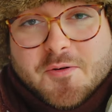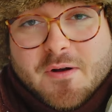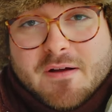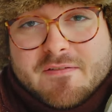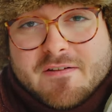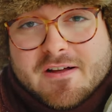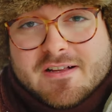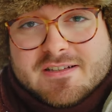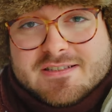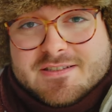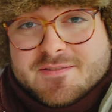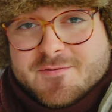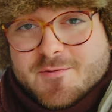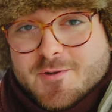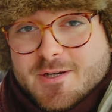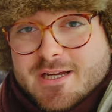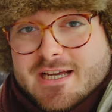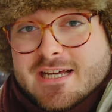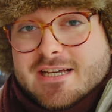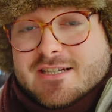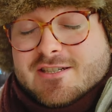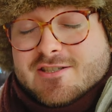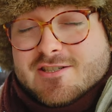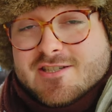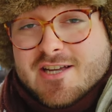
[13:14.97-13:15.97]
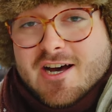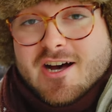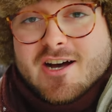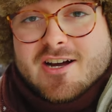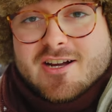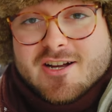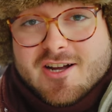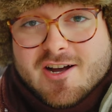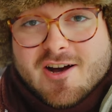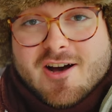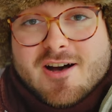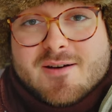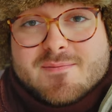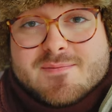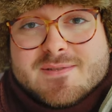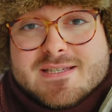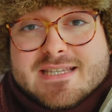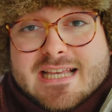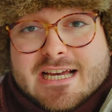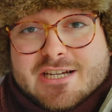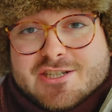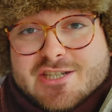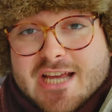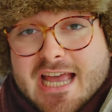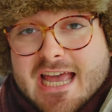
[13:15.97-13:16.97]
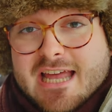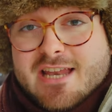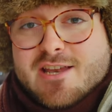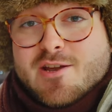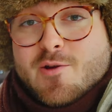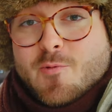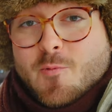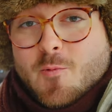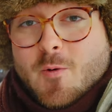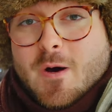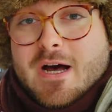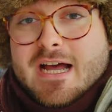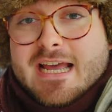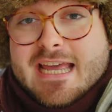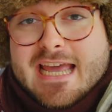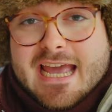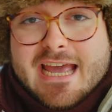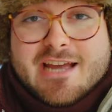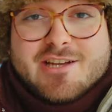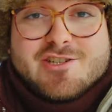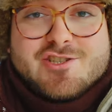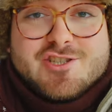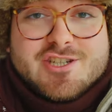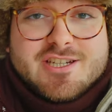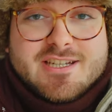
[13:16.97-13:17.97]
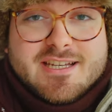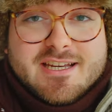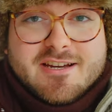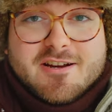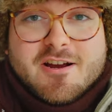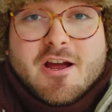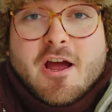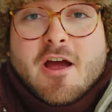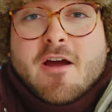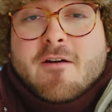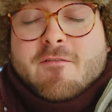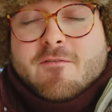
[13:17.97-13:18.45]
rafaeldifuria.com/NYAGgear